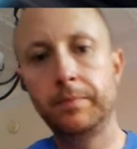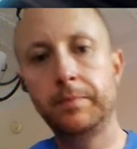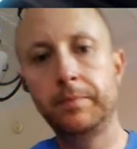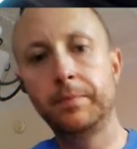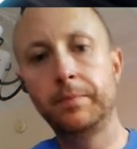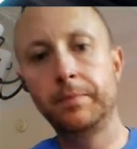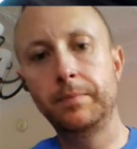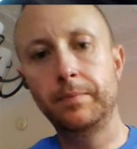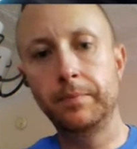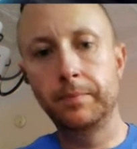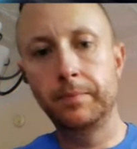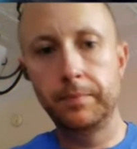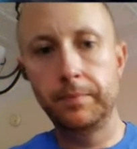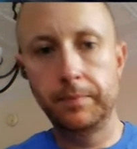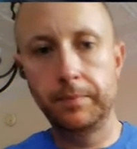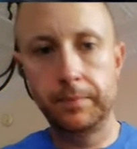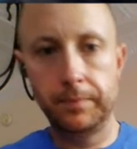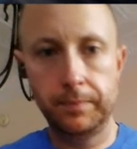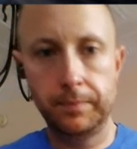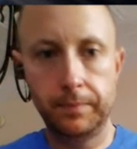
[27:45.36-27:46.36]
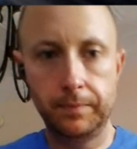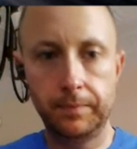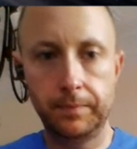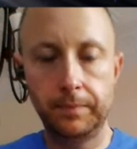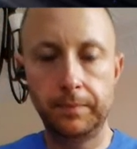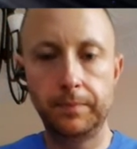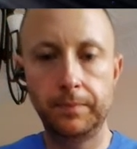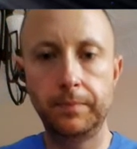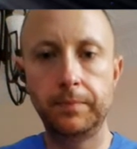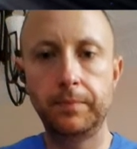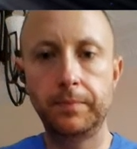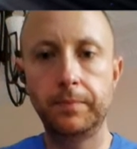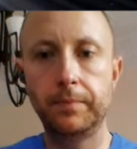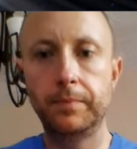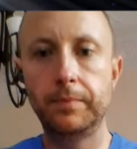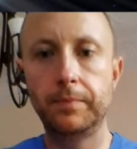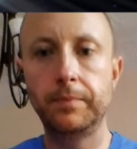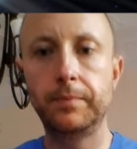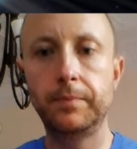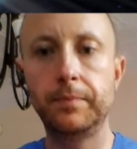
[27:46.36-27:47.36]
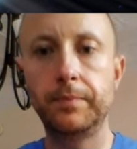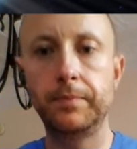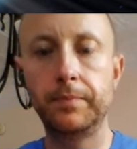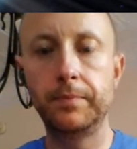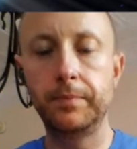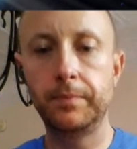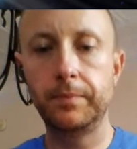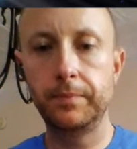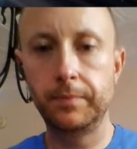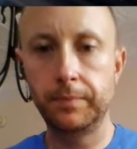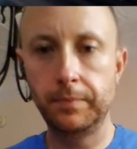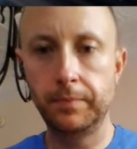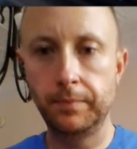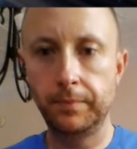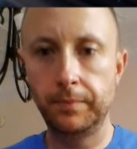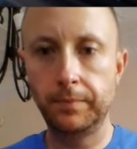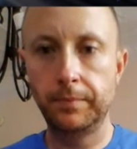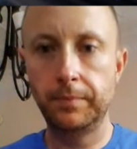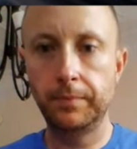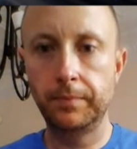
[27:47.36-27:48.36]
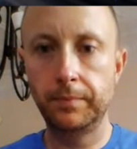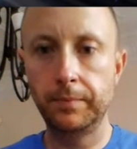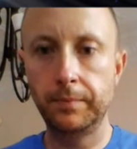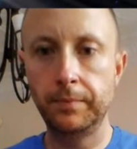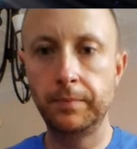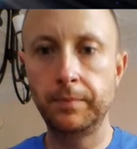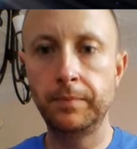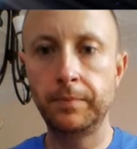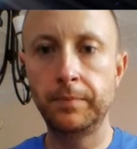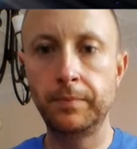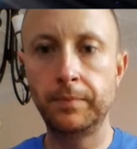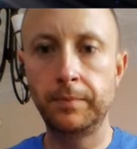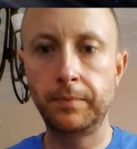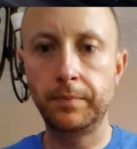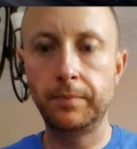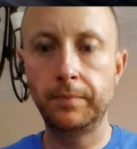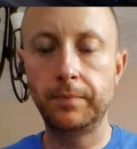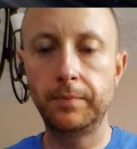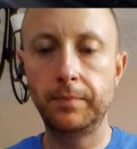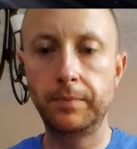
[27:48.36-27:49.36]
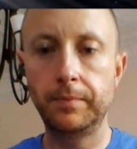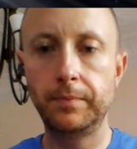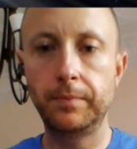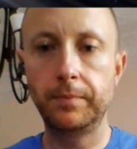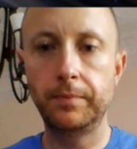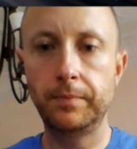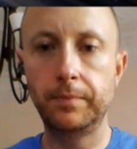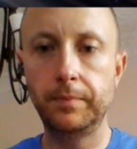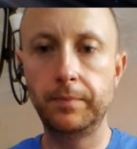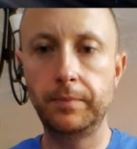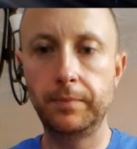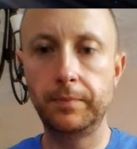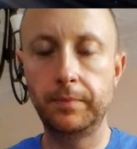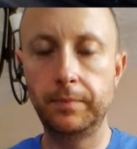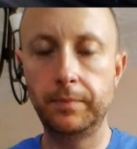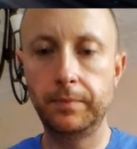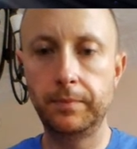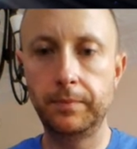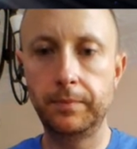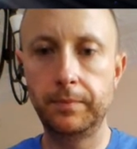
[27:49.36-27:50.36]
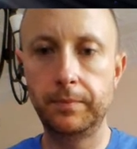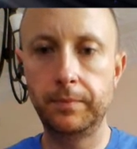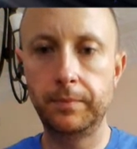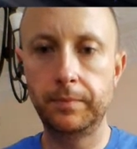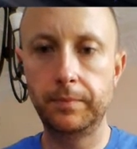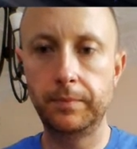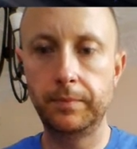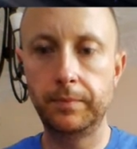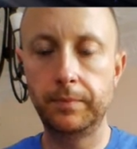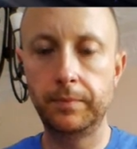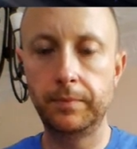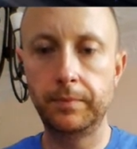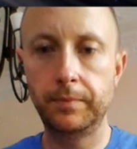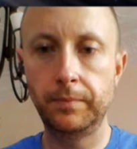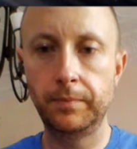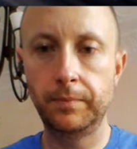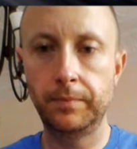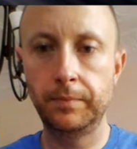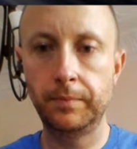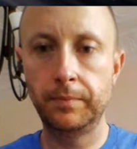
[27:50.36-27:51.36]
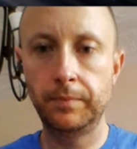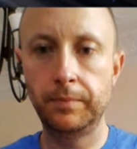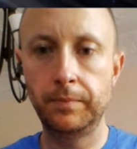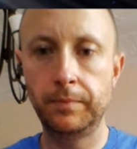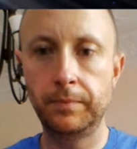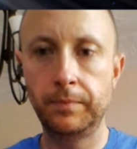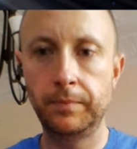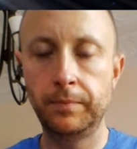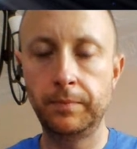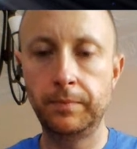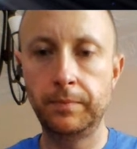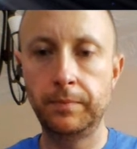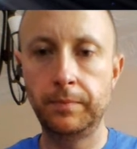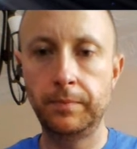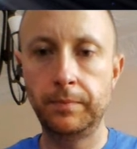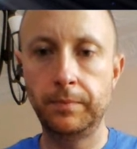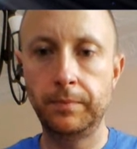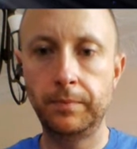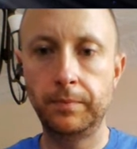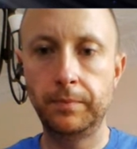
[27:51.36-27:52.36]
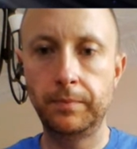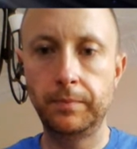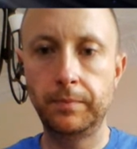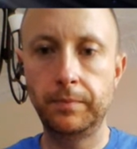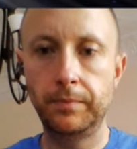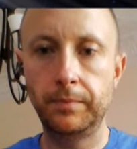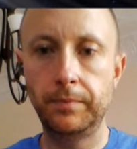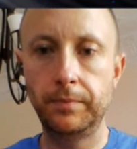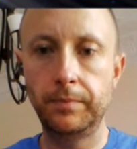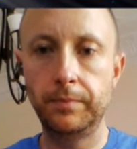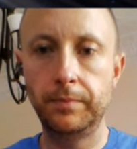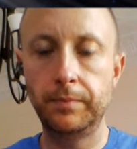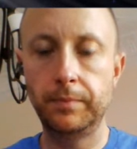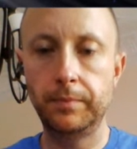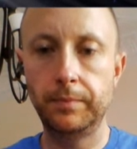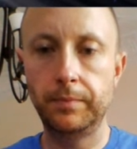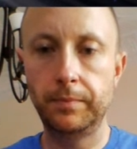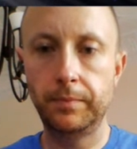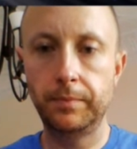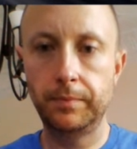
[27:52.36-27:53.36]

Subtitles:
This person isn't speaking.